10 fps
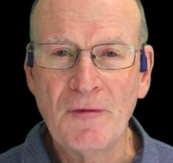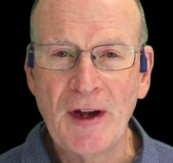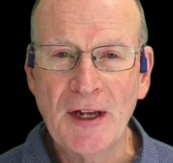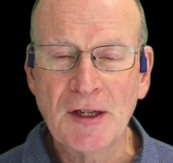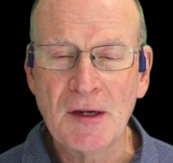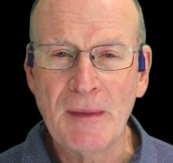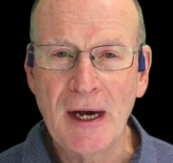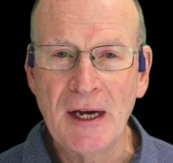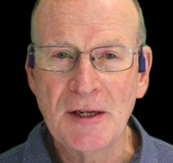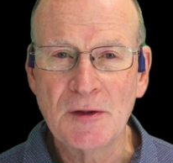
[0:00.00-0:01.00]
found a
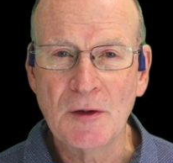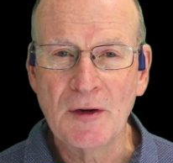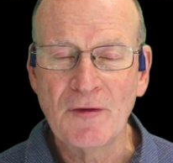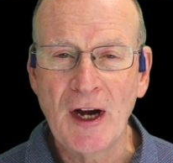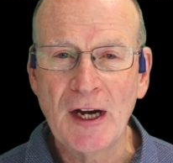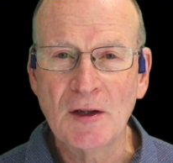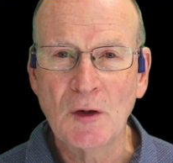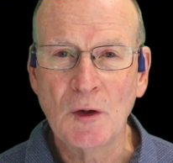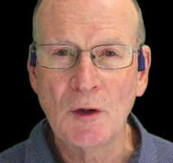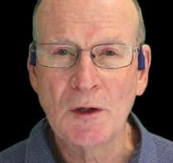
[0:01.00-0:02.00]
command or a file
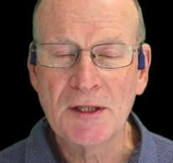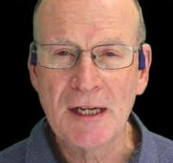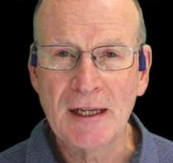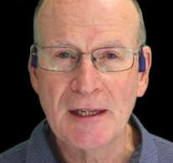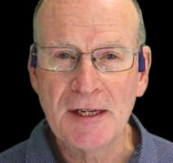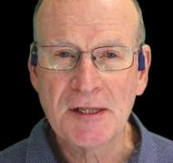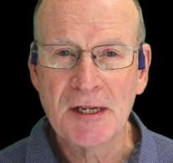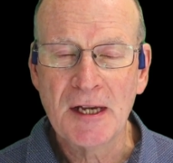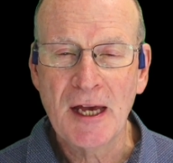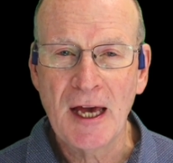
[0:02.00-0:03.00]
called
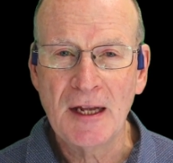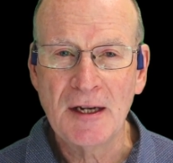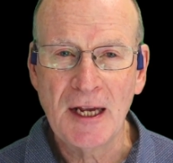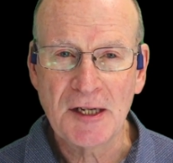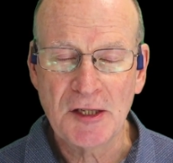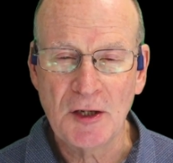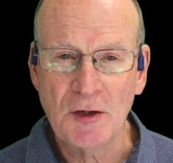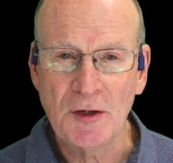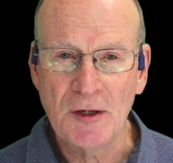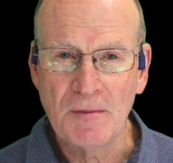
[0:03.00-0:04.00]
ls, and
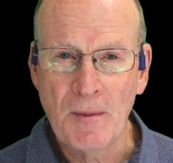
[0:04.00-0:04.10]
executed it.